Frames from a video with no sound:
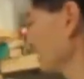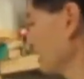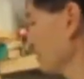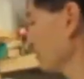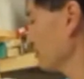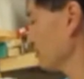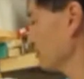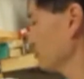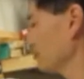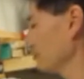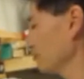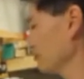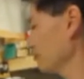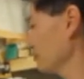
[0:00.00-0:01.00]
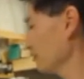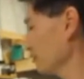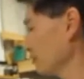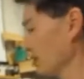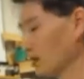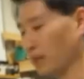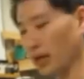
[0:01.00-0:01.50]
the other
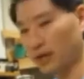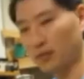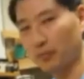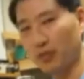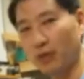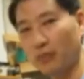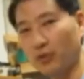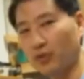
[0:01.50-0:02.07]
thing about the big